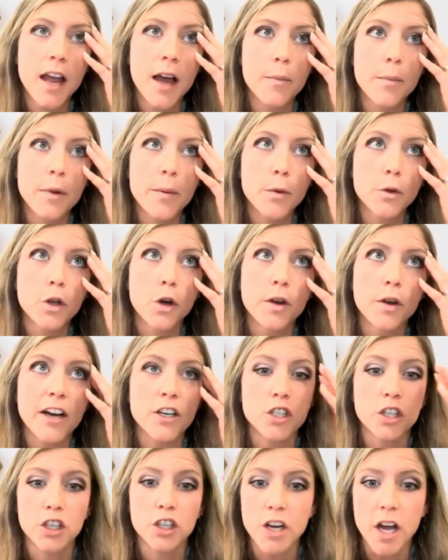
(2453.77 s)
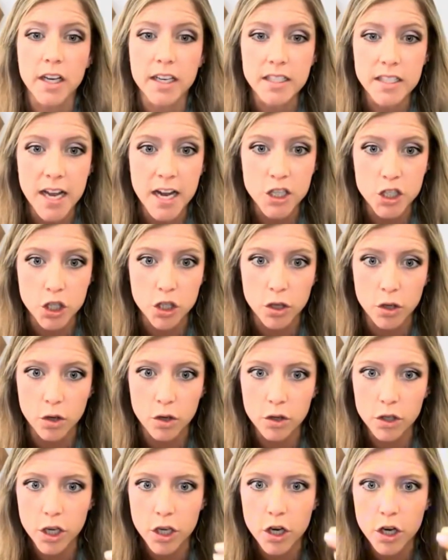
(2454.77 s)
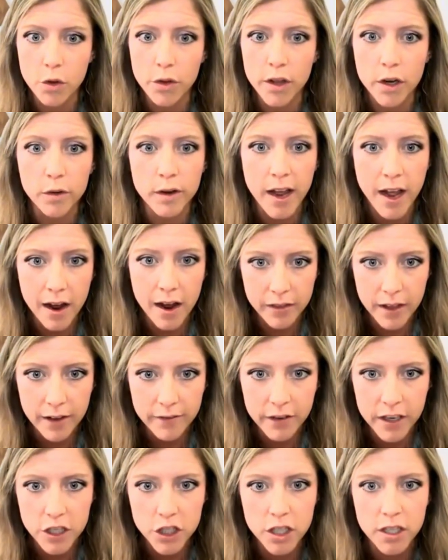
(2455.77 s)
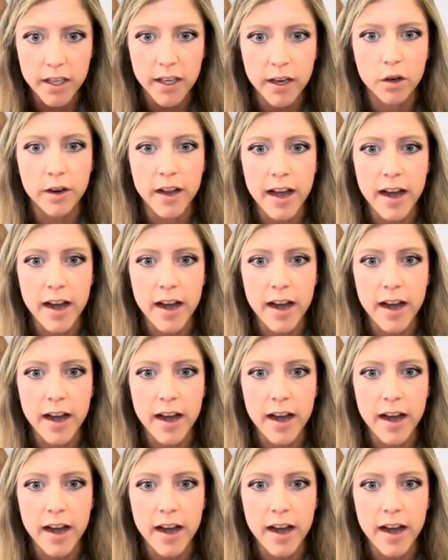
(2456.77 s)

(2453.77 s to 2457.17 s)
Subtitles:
yeah, people don't actually, they're not intentional. They don't have that vision. They don't